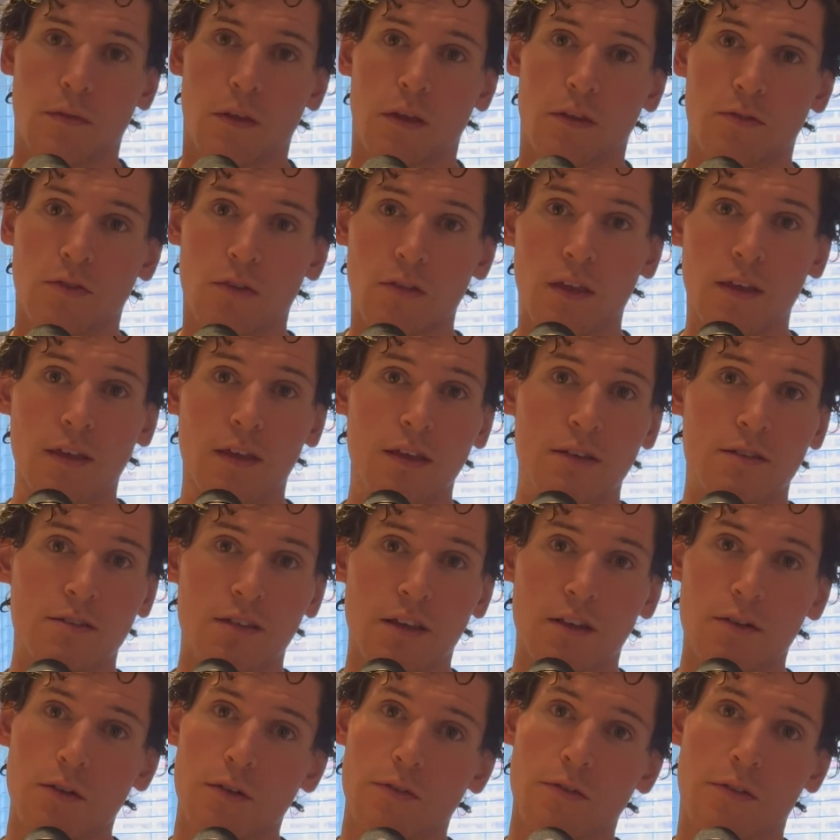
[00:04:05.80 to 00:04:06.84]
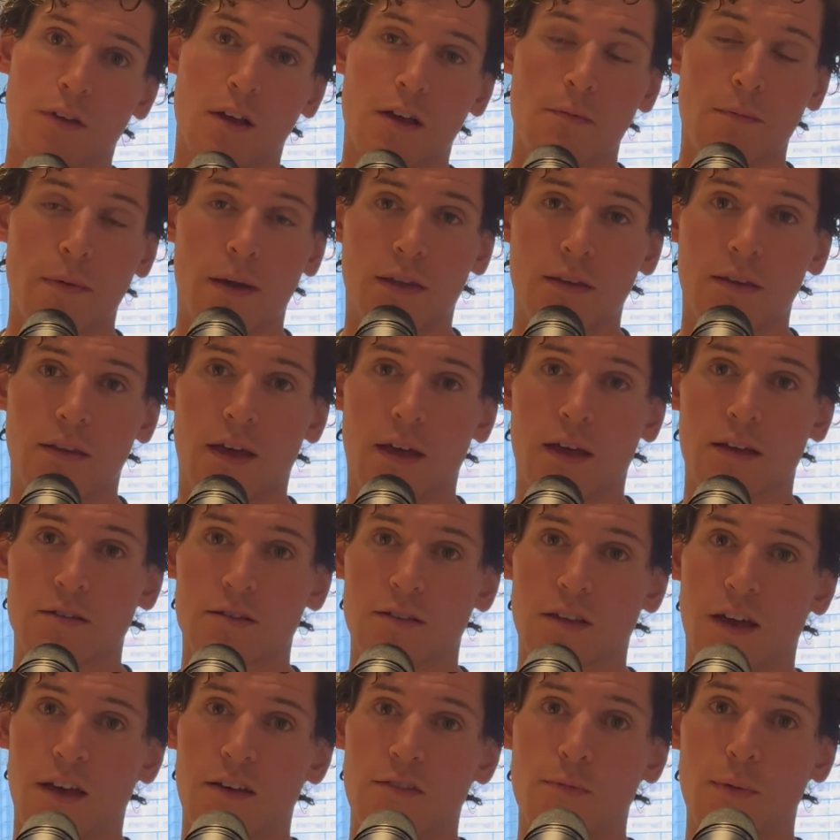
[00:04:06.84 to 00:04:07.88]
So like I said over at my
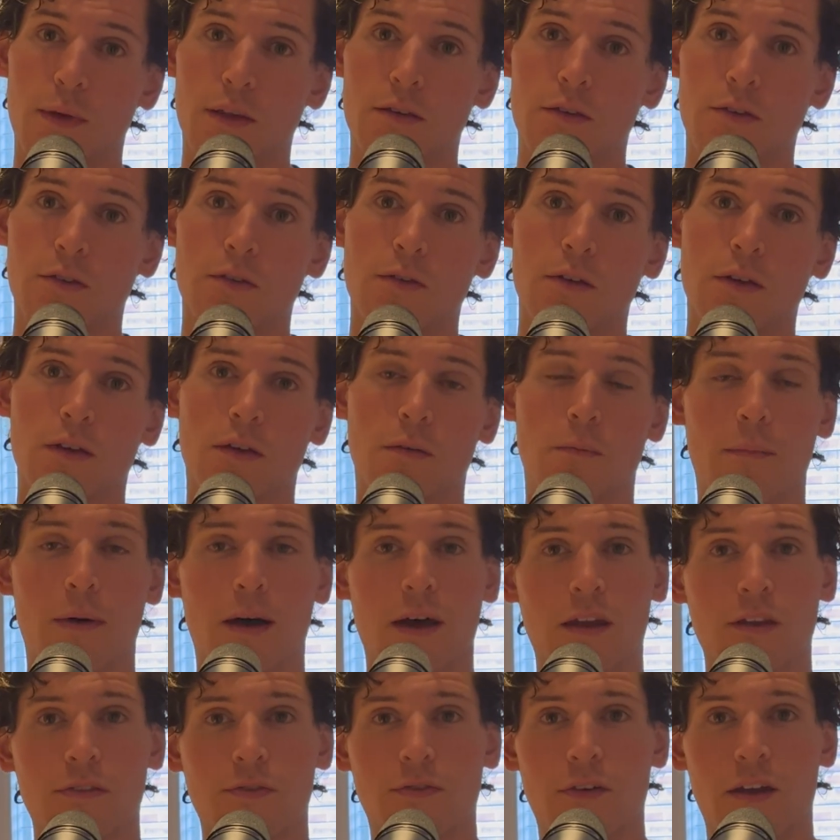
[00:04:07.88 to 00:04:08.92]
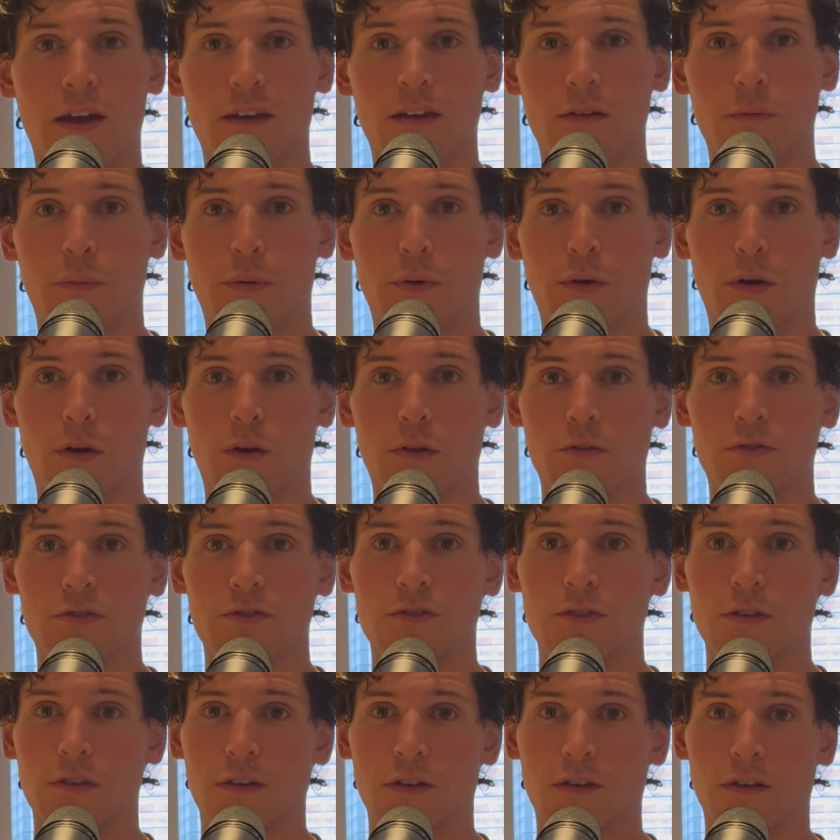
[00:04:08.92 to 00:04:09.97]
desk, I've been doing a modified approach
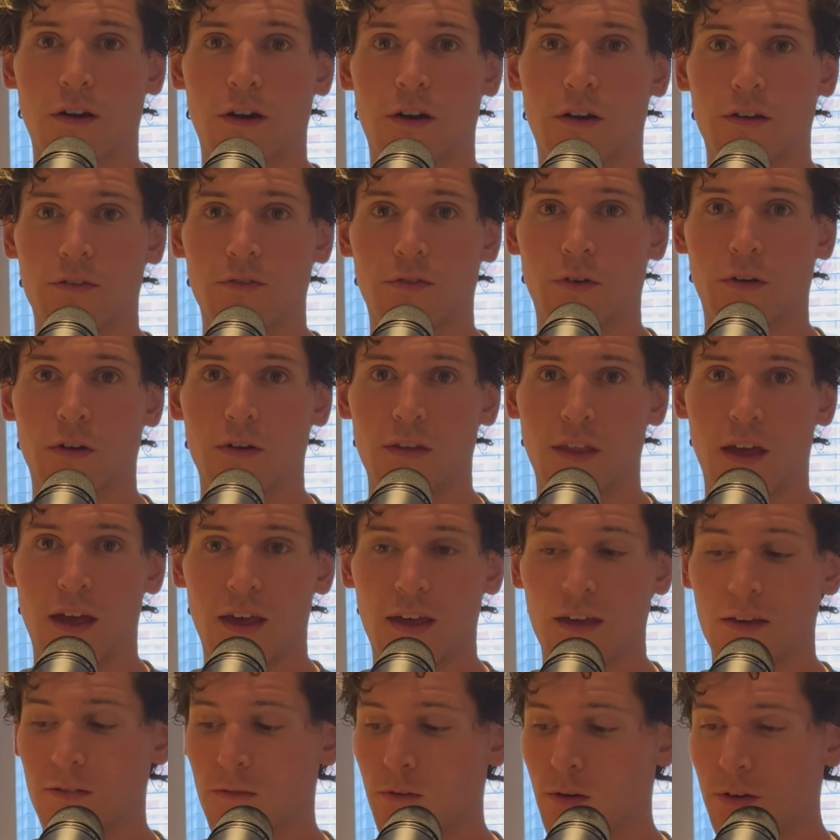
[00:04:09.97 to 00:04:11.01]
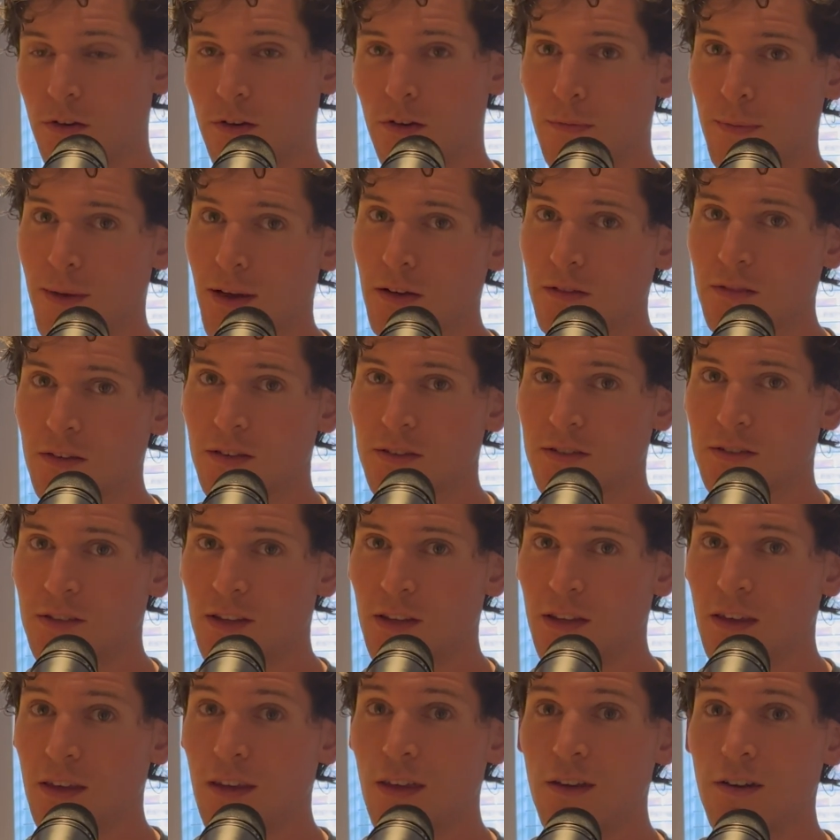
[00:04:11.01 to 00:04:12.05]
to the carnivore diet. What you're about to
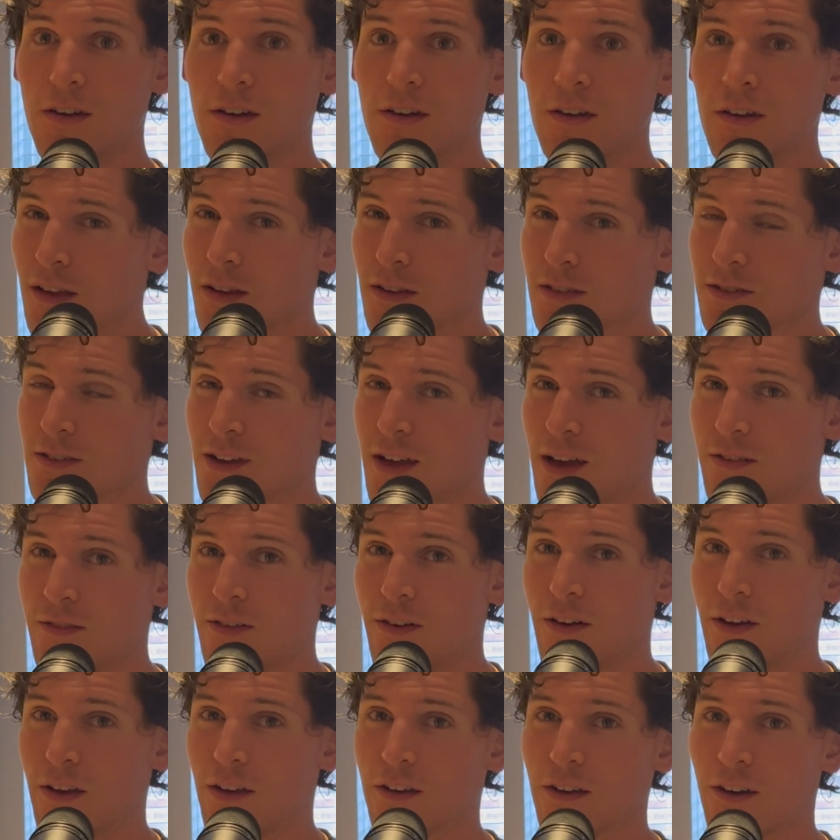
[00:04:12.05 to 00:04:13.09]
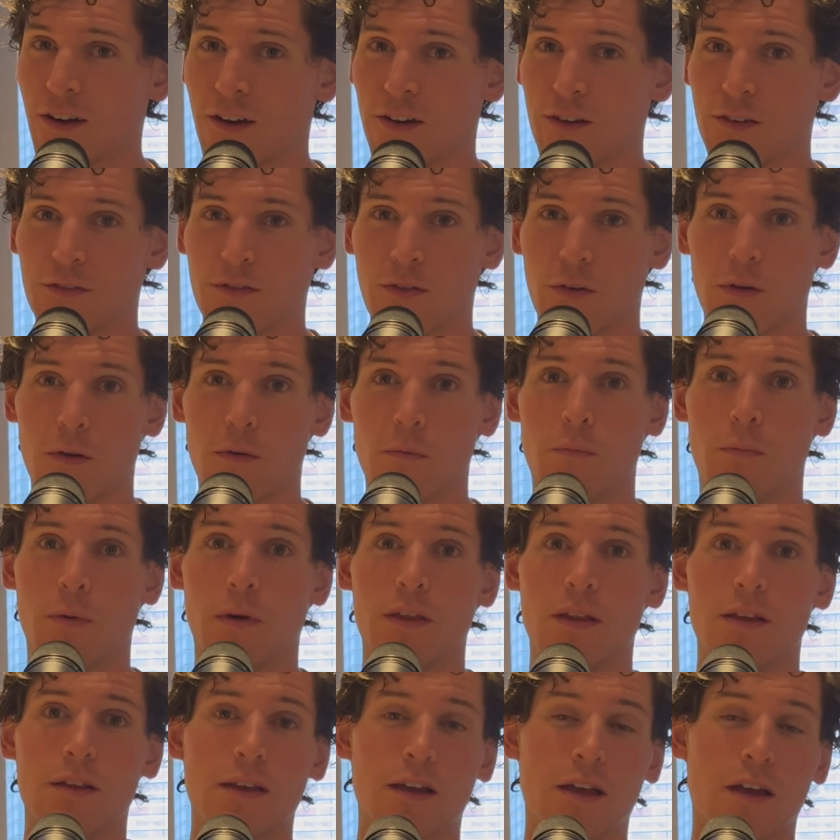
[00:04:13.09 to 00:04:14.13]
see here is not very carnivore, but
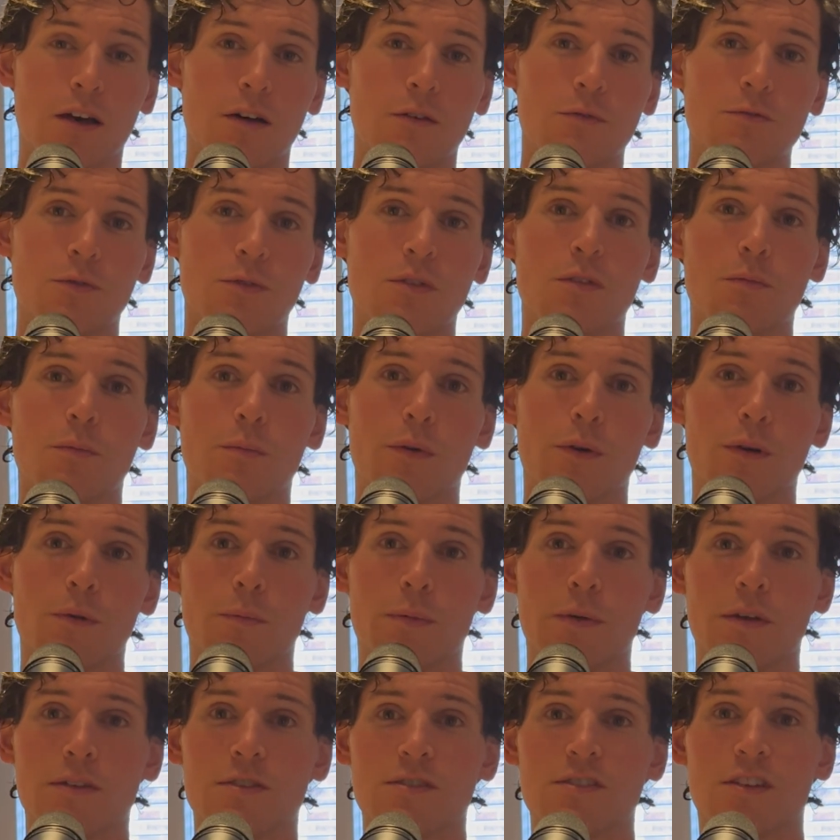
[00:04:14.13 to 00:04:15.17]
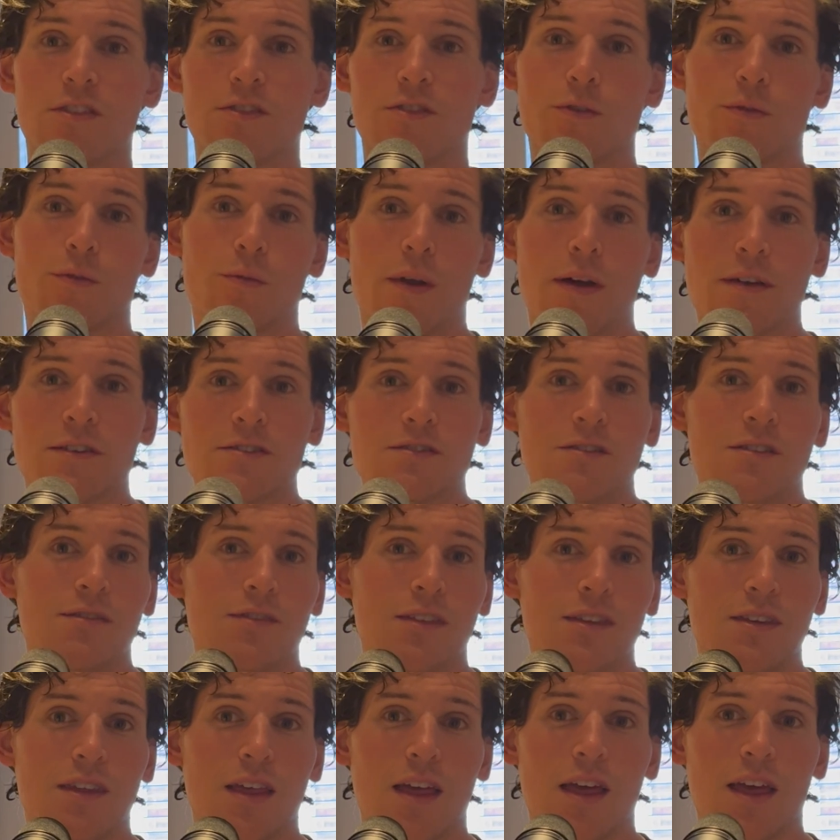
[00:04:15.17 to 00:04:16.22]
it comes with a purpose. The rest of
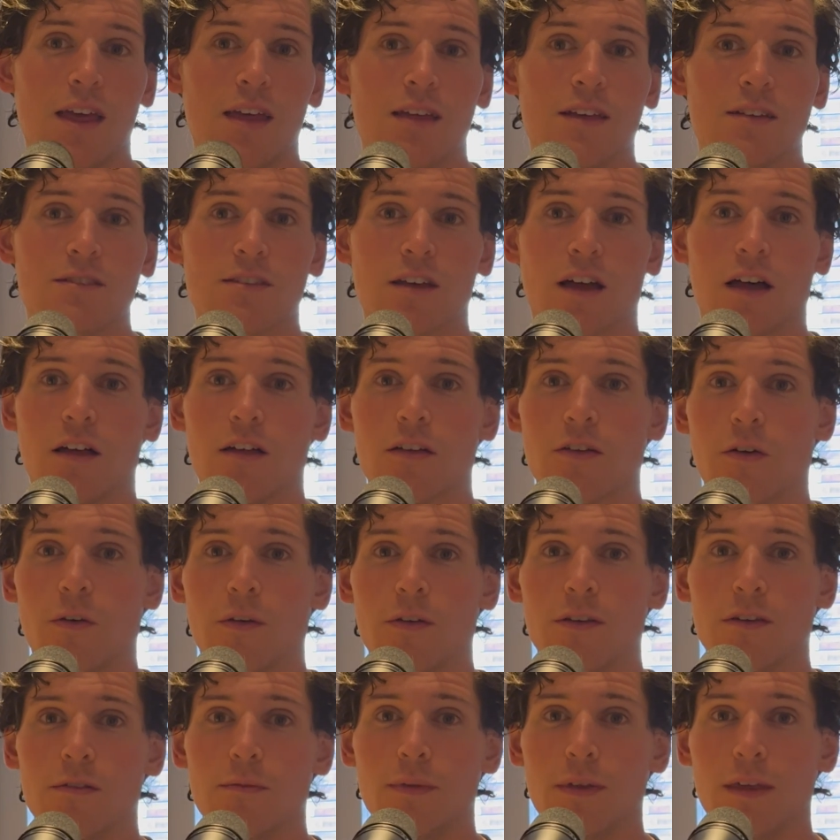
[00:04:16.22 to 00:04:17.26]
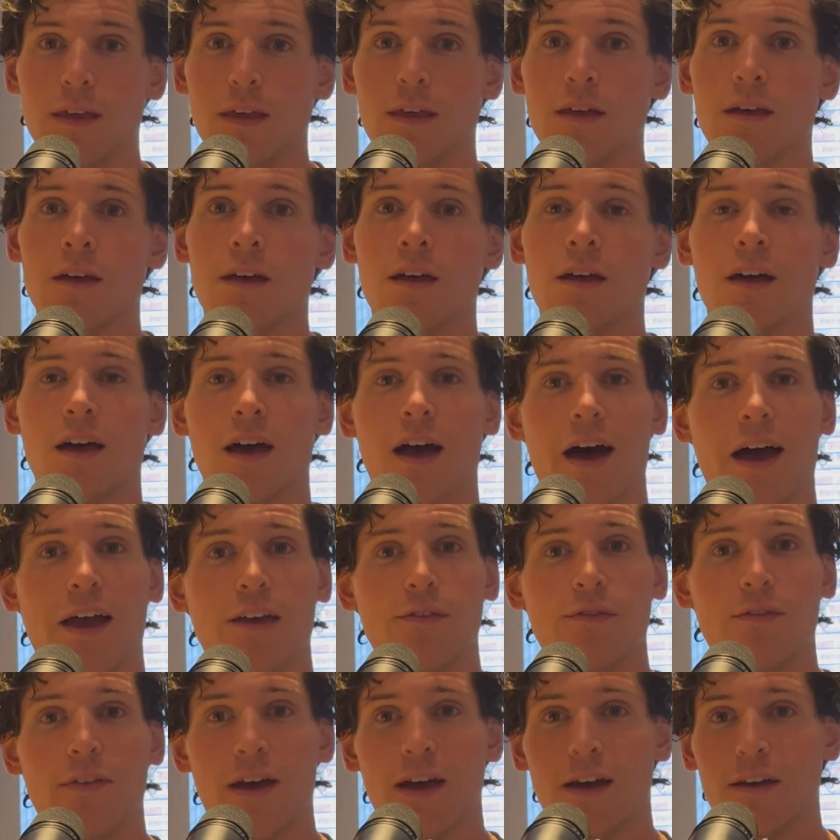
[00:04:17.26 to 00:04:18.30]
the day is all going to be
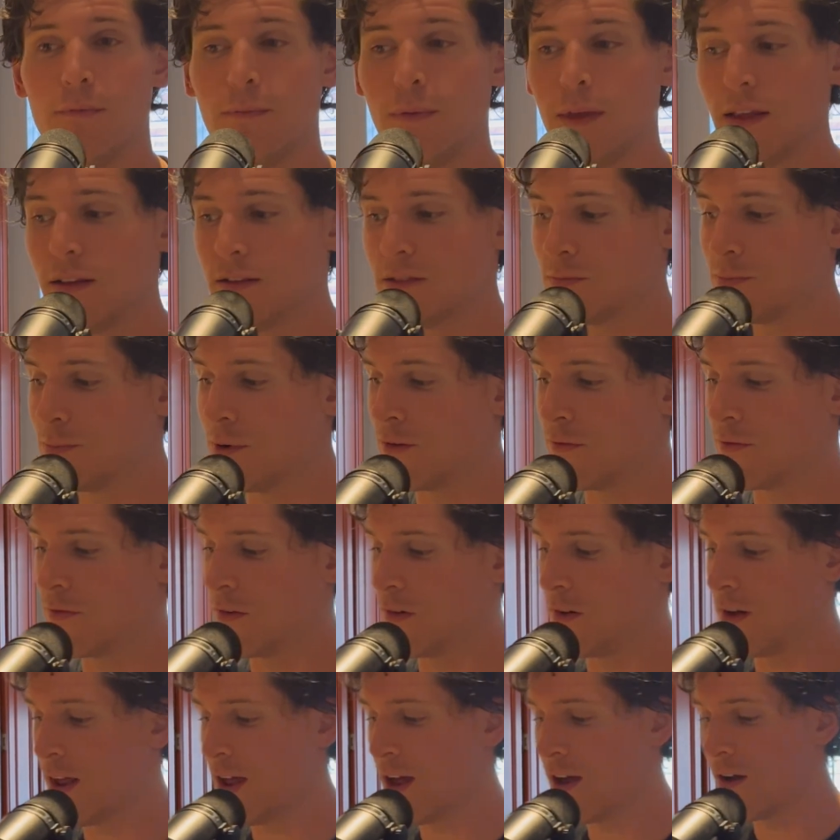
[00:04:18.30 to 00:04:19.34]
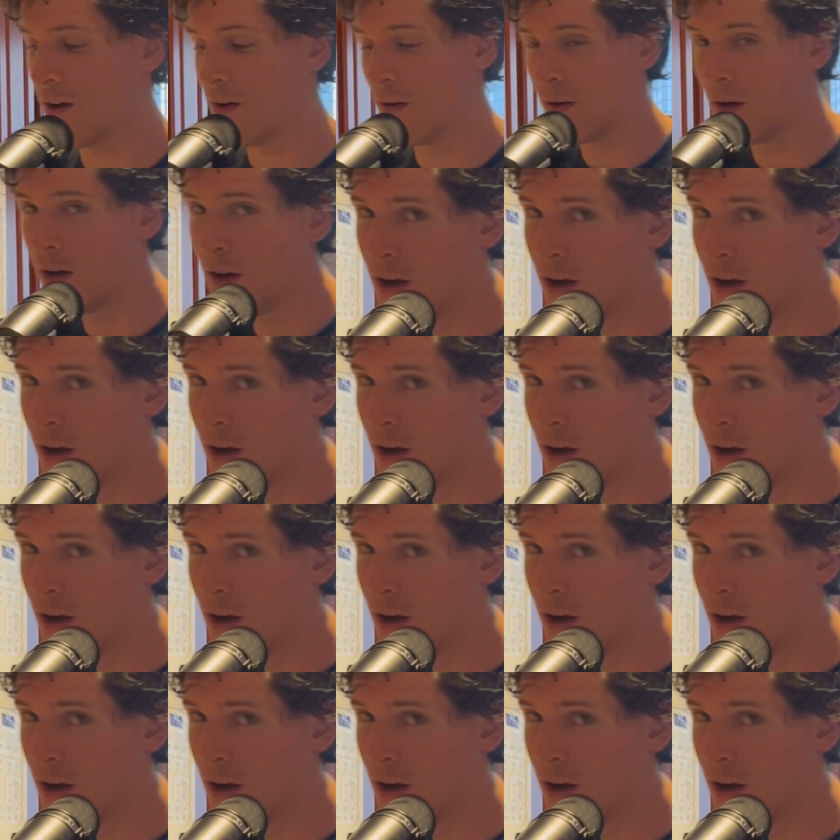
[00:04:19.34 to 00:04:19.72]
high-fat meats, but for now,